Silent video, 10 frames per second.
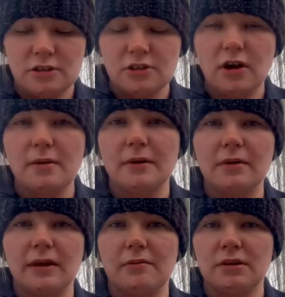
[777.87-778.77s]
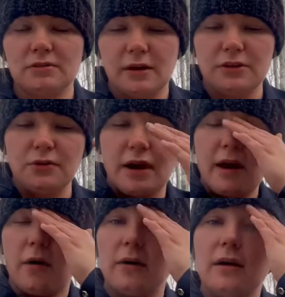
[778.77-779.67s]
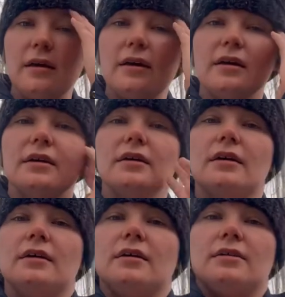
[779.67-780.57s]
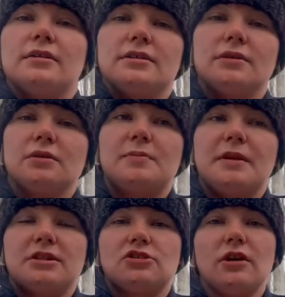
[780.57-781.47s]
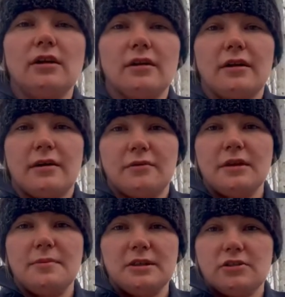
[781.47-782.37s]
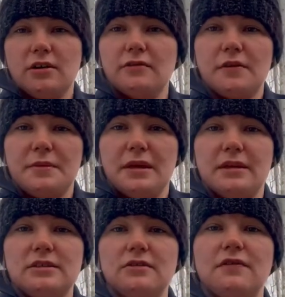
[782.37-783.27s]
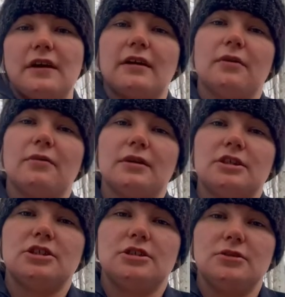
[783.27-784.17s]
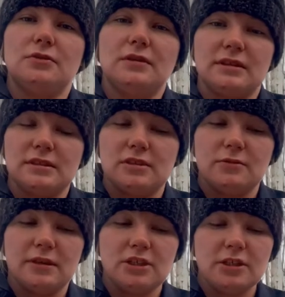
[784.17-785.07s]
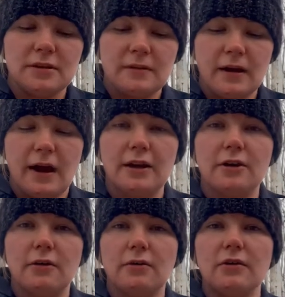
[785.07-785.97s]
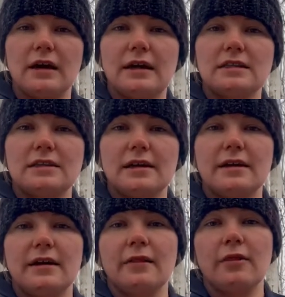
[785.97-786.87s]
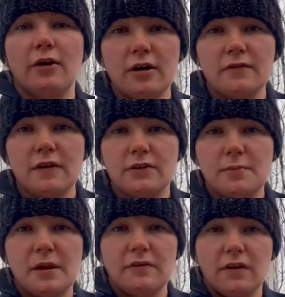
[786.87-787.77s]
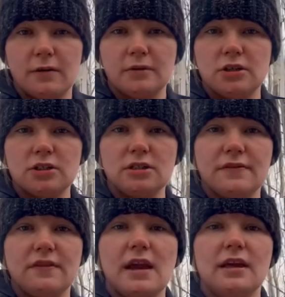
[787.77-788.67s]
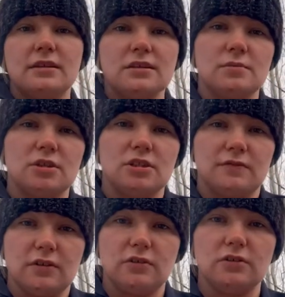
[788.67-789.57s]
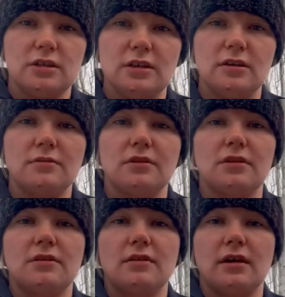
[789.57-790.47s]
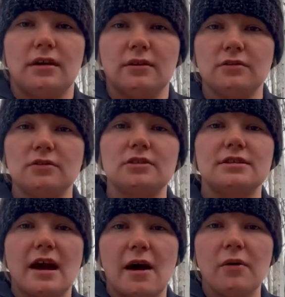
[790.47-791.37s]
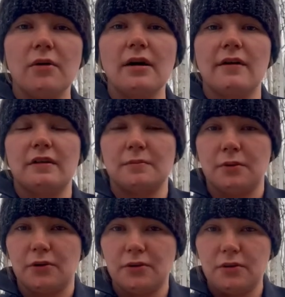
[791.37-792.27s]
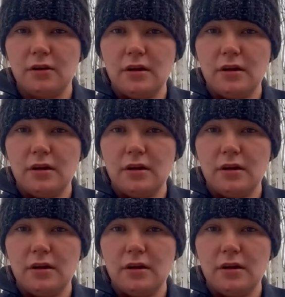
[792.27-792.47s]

Talk about, like, what do I do now? So it's been a struggle, a really big struggle for me to figure out what I do in this situation. I know that a lot of other pig farmers, if they had this much difficulty with a gilt or a sow having birth,